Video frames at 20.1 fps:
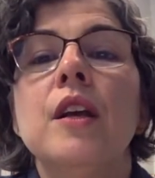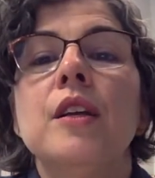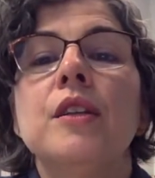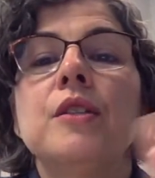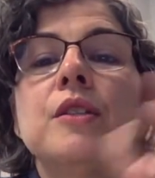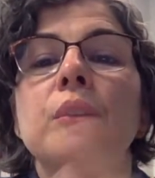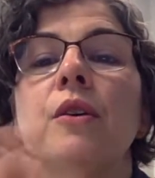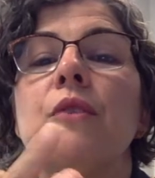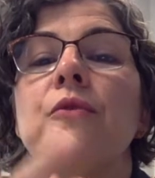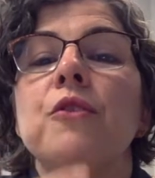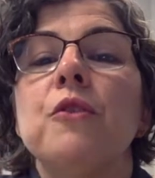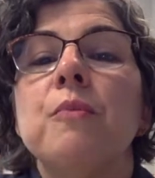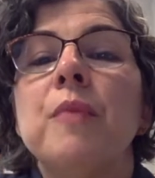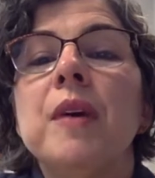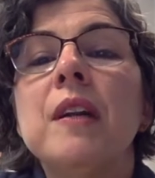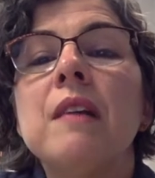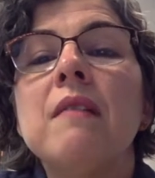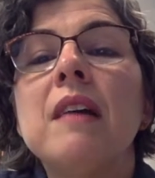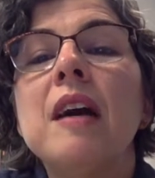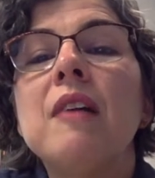So if you've
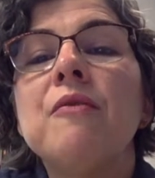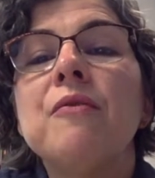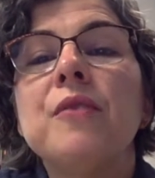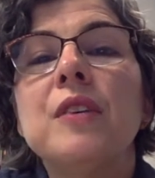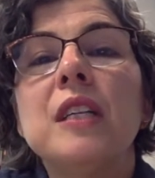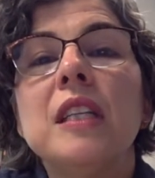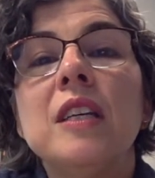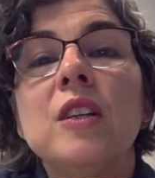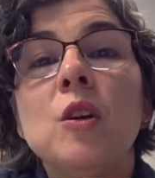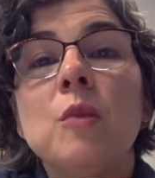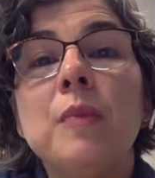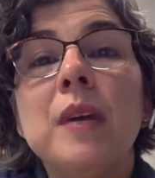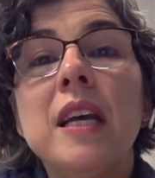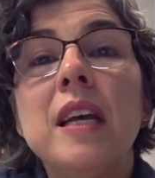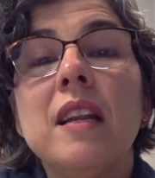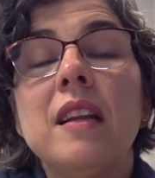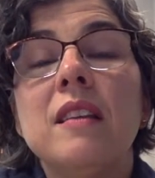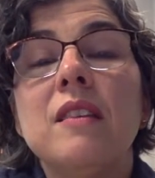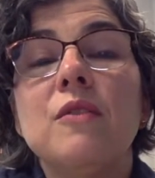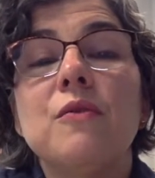been around for a little
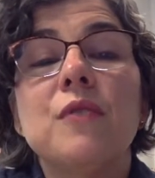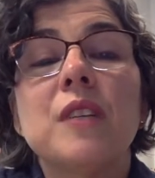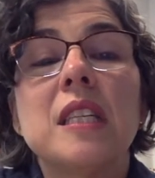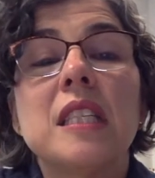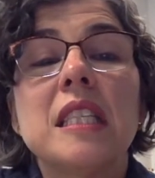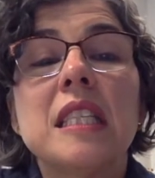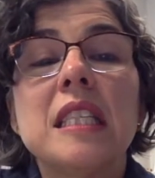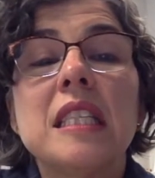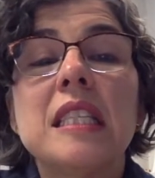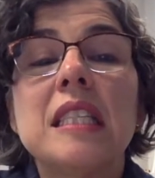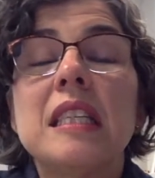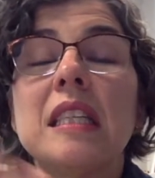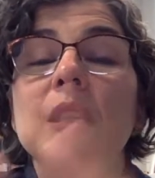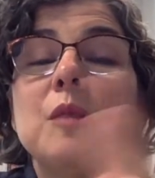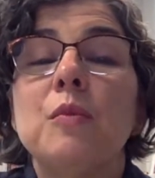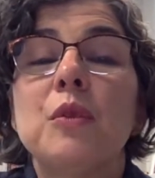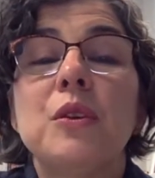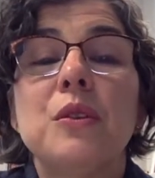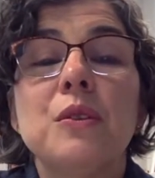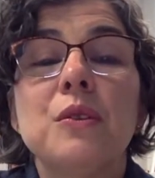bit and you've consistently
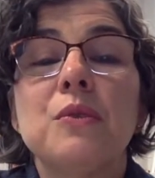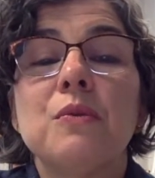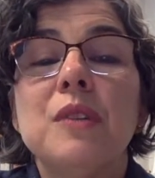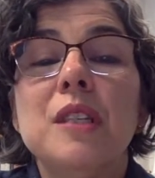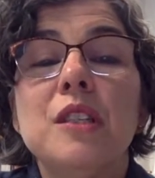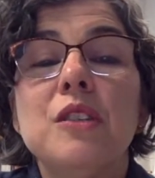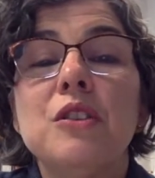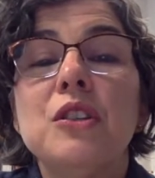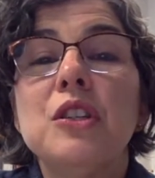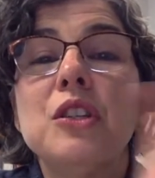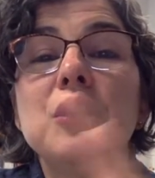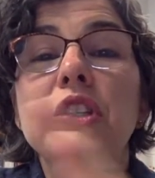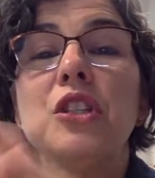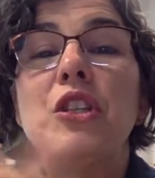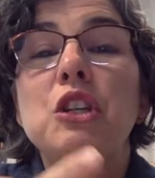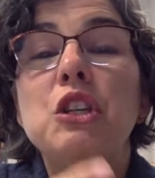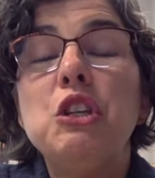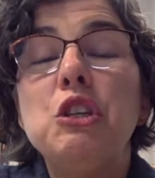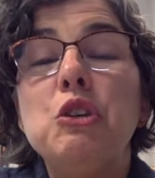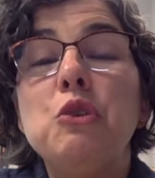produced research,
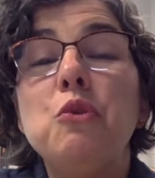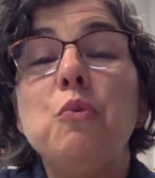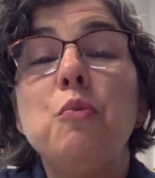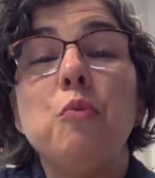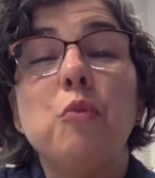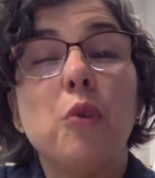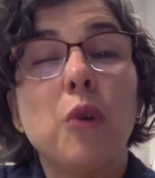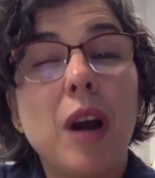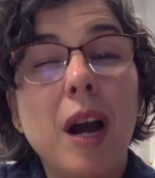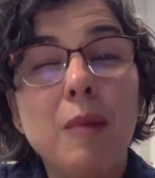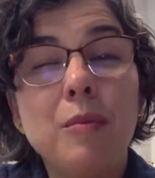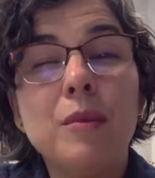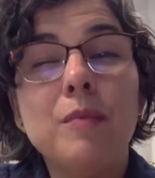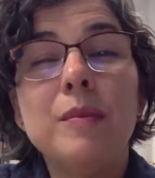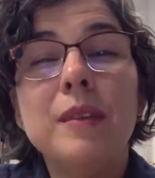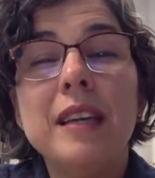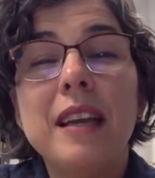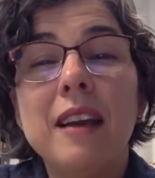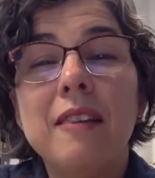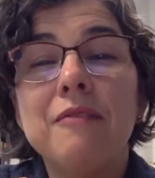you
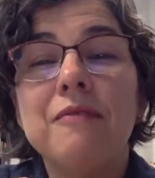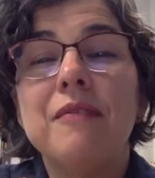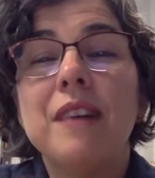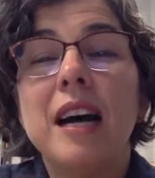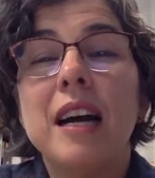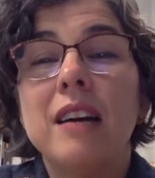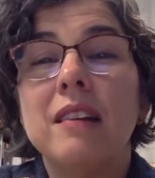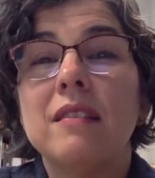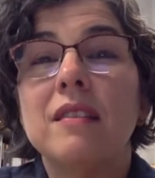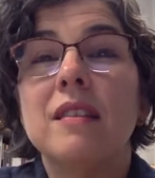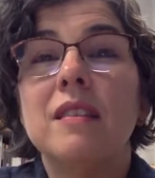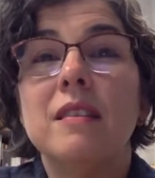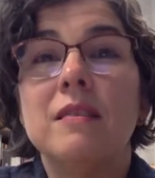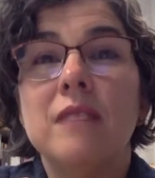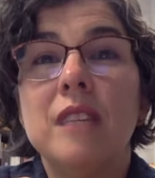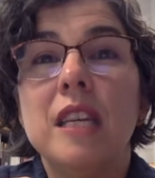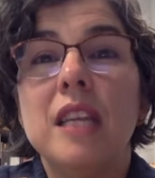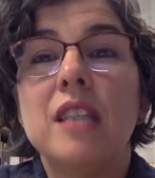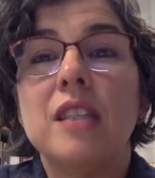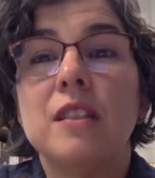probably have filed a
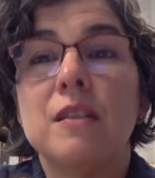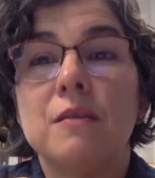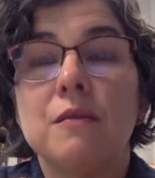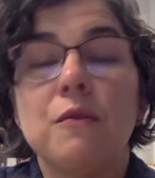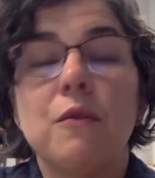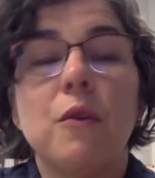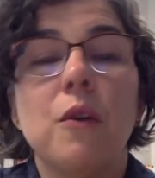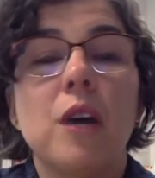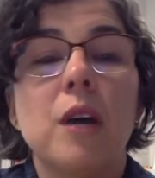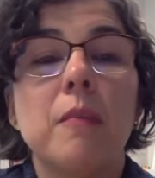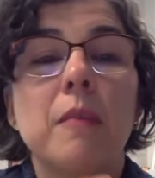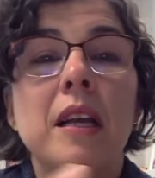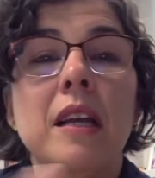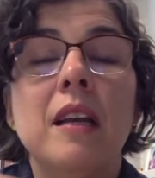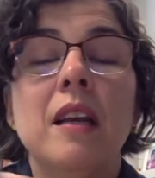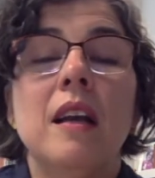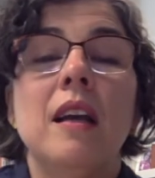deviation form.